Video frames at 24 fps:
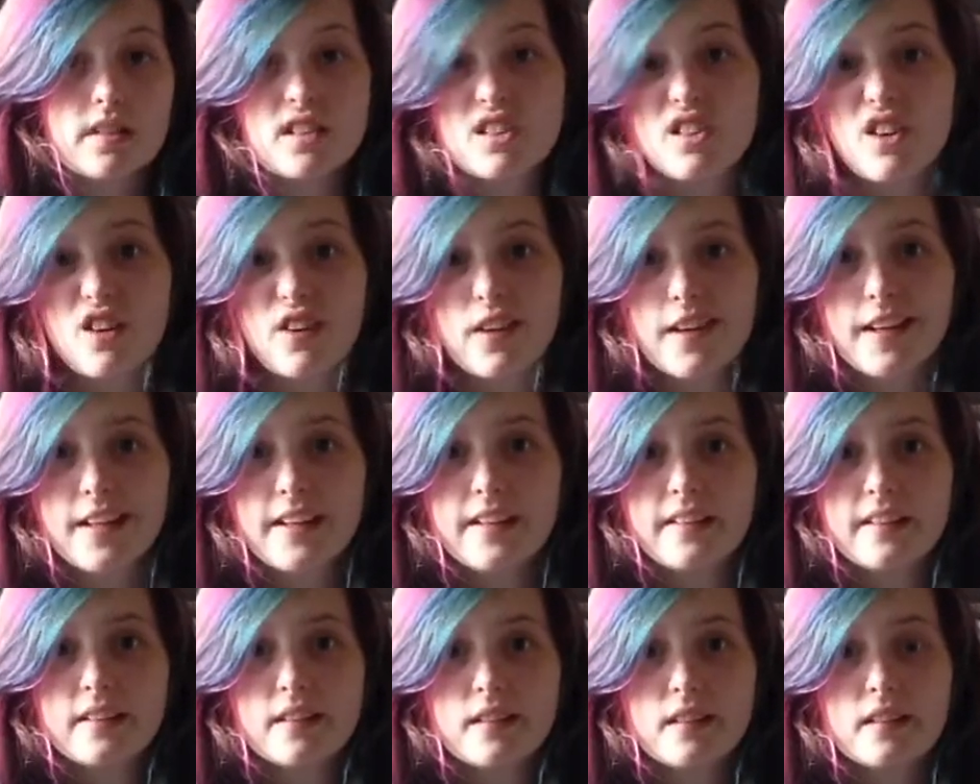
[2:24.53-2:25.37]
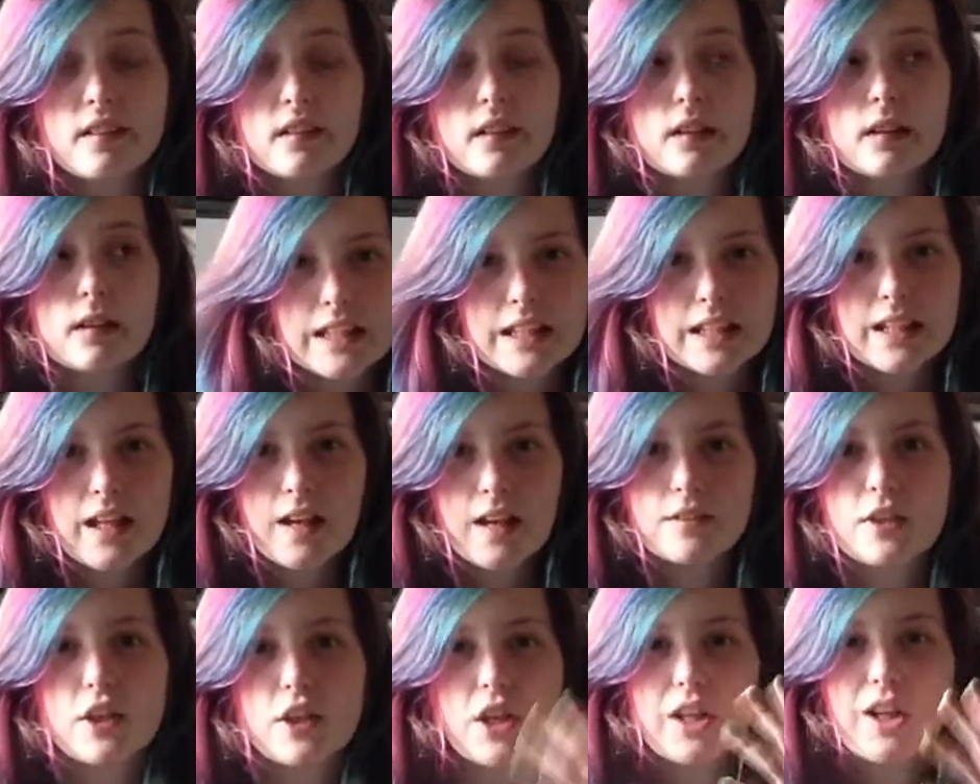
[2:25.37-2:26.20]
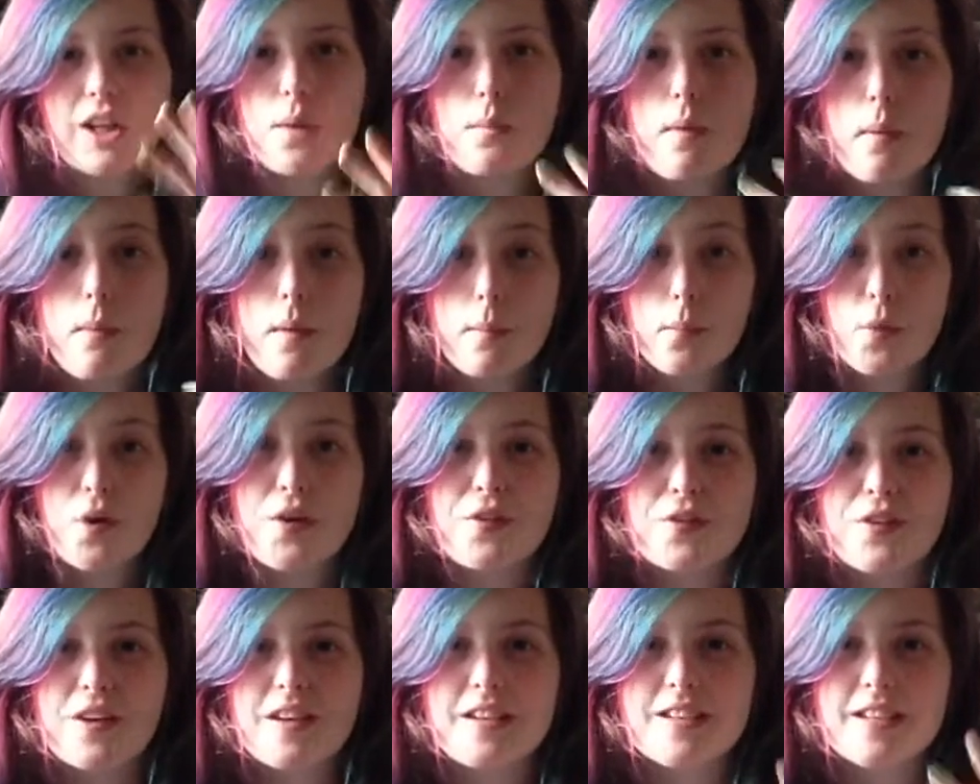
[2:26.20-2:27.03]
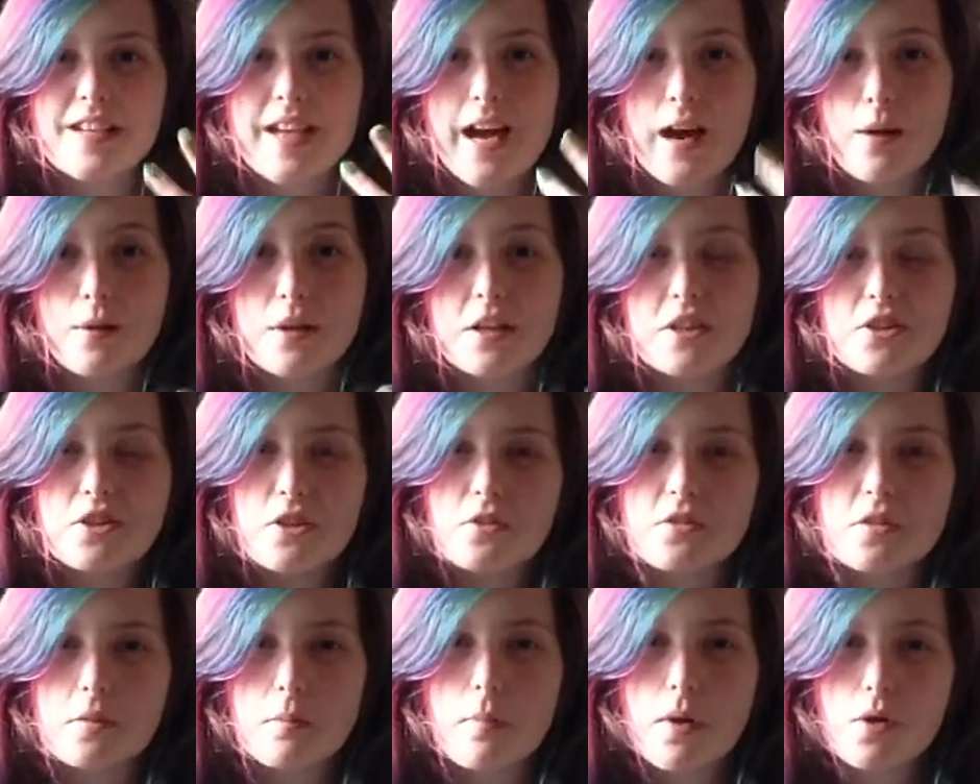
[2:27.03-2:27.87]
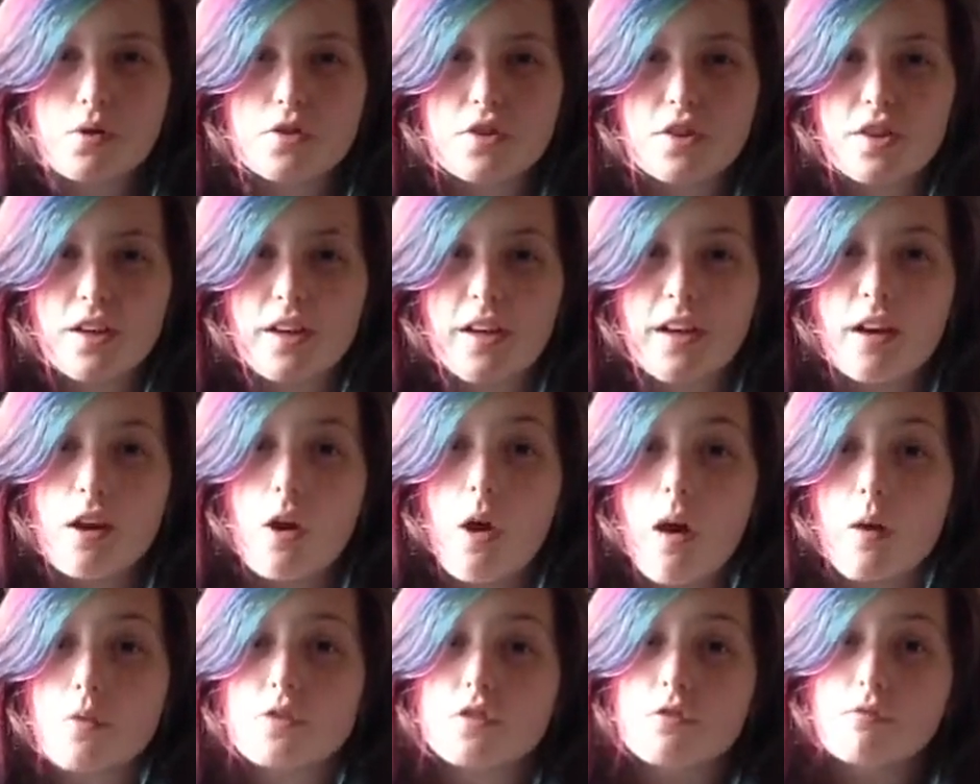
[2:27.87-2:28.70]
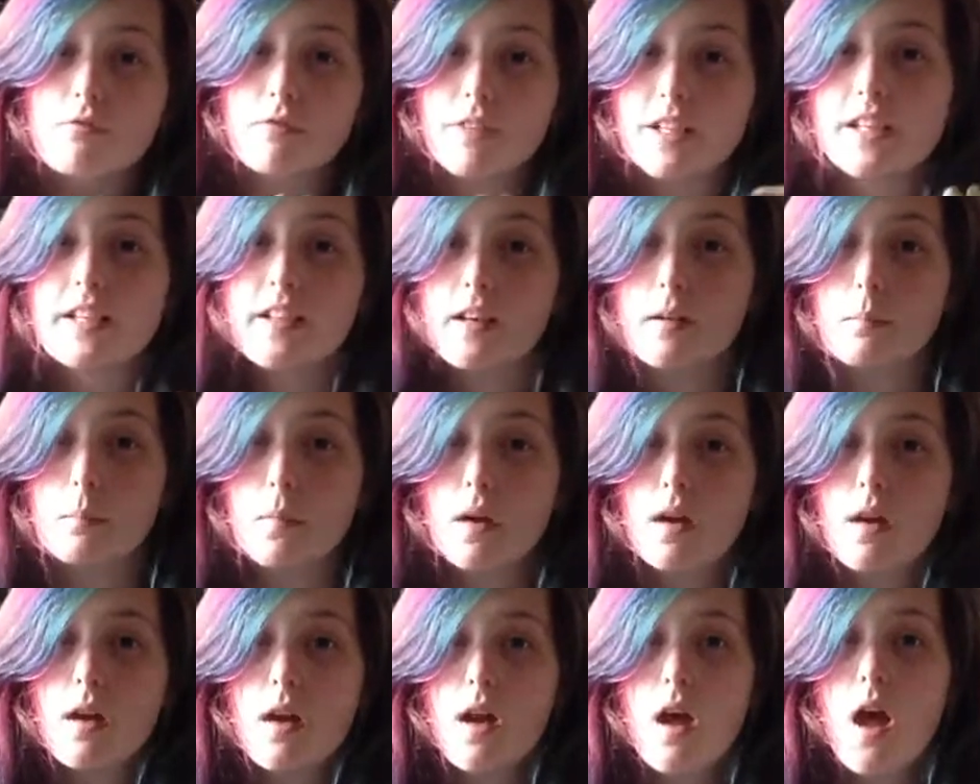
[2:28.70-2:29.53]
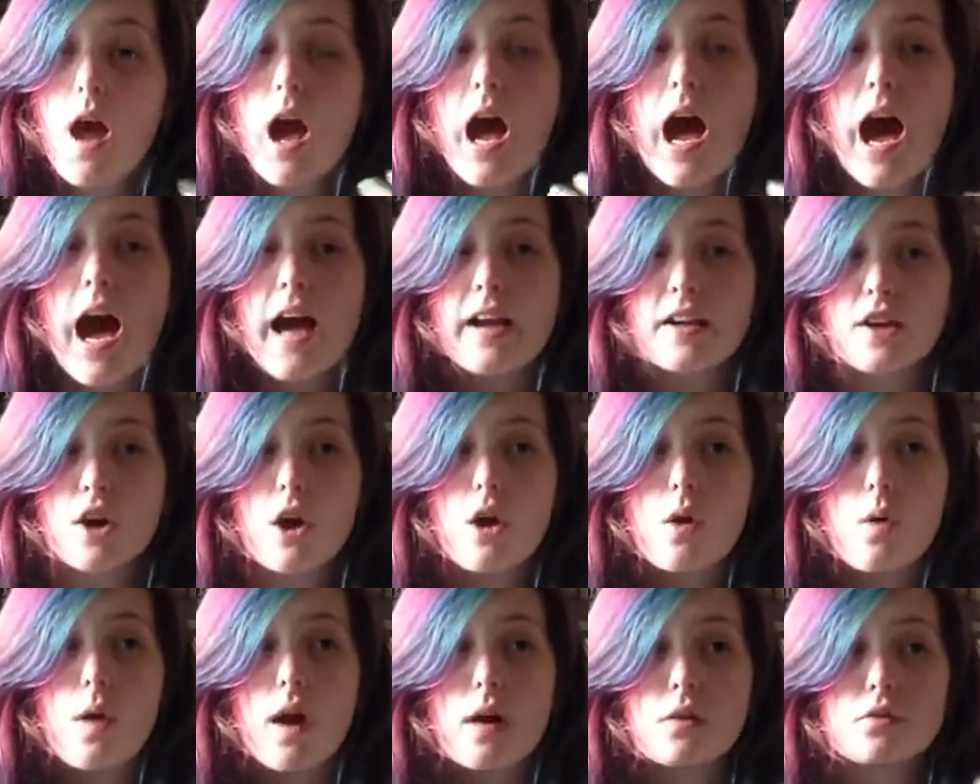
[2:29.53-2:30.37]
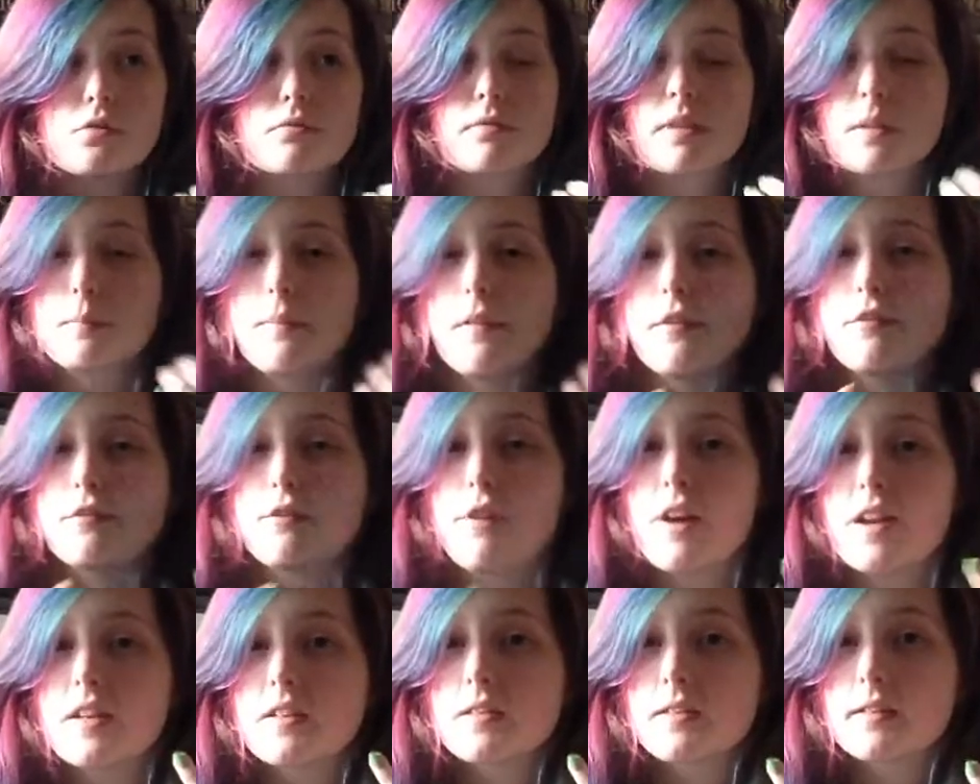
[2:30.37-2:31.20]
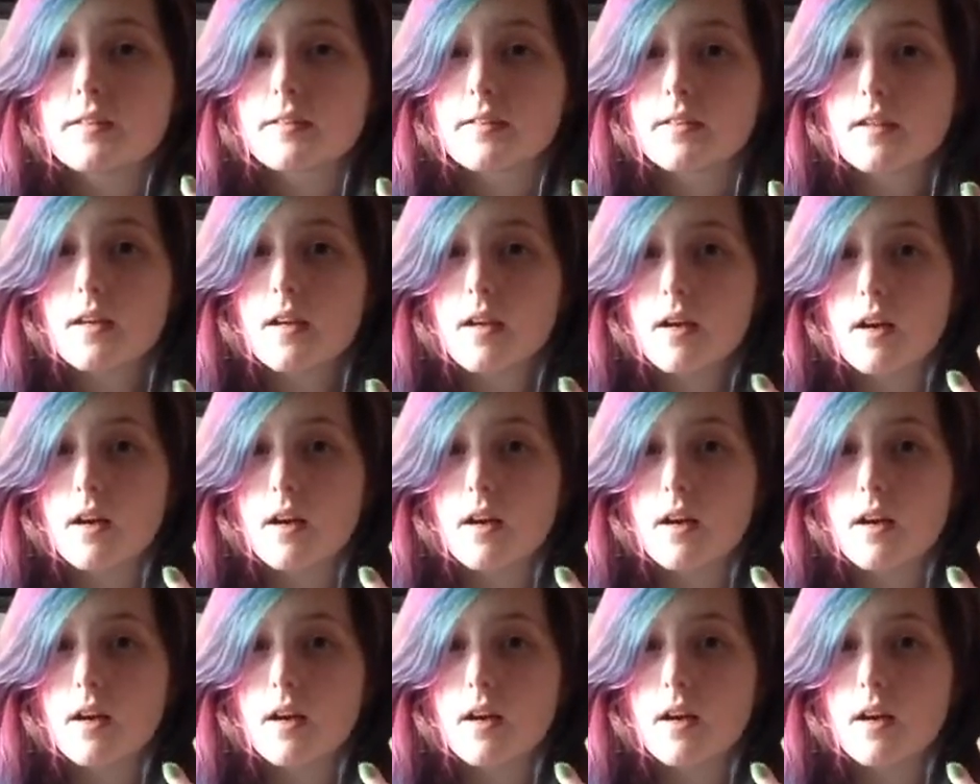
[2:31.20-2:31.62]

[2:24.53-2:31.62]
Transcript: Sorry. I've learned a lot about my boyfriend and how he shows emotion and know how to read him. I know how to read my friends.